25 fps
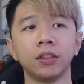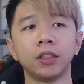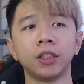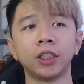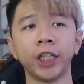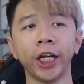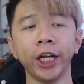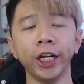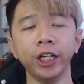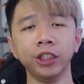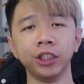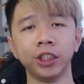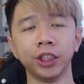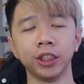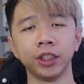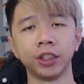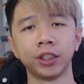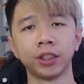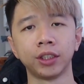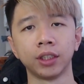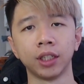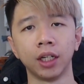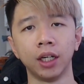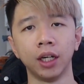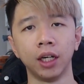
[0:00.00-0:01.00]

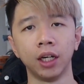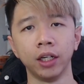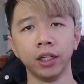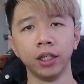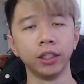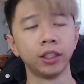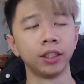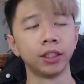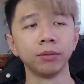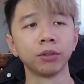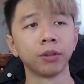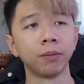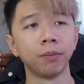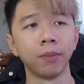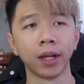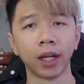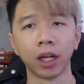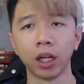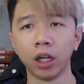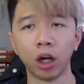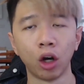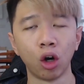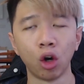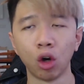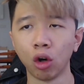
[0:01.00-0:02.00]
changes in terms of my
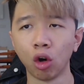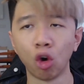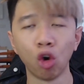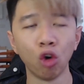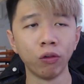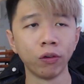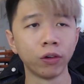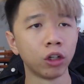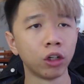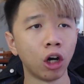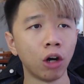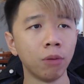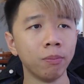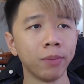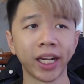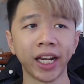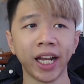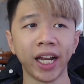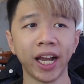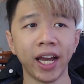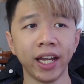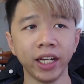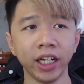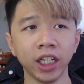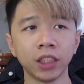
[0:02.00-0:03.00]
overall
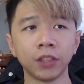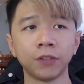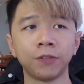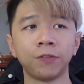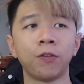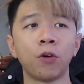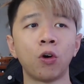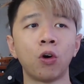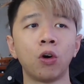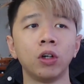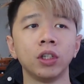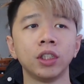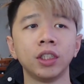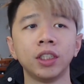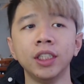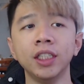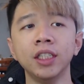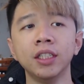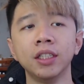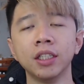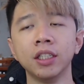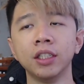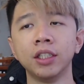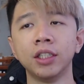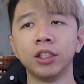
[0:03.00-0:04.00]
mechanics for
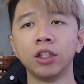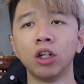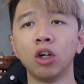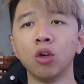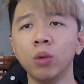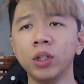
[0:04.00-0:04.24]
Season 0,